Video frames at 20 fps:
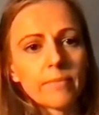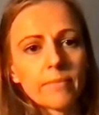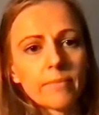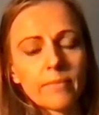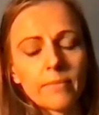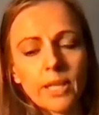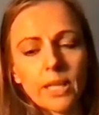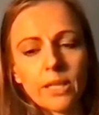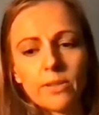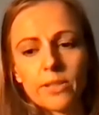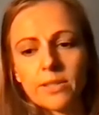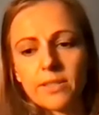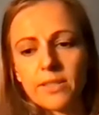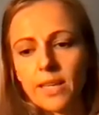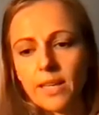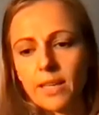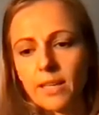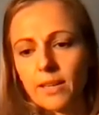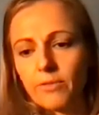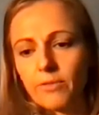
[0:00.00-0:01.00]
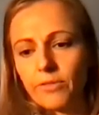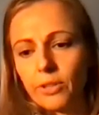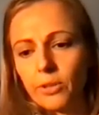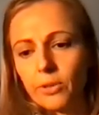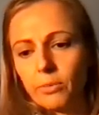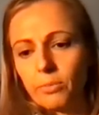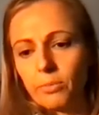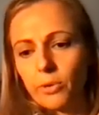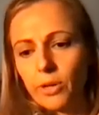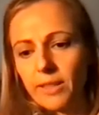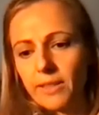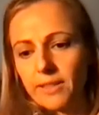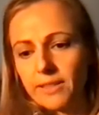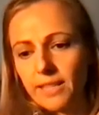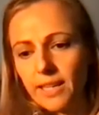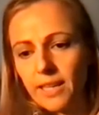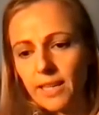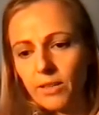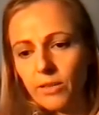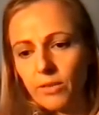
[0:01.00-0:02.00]
And just take a few
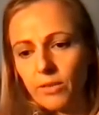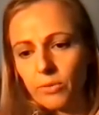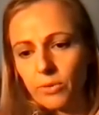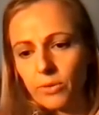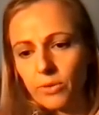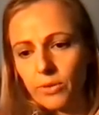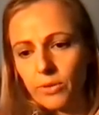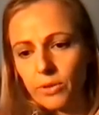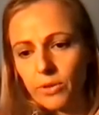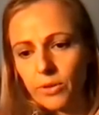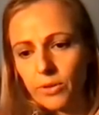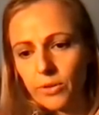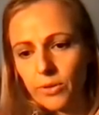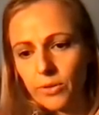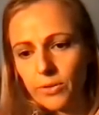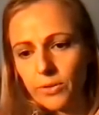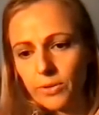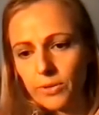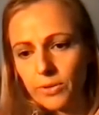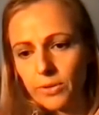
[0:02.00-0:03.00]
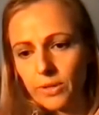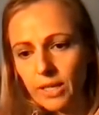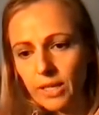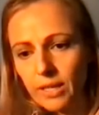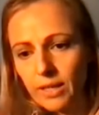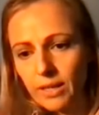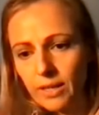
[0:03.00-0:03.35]
breaths in through the nose,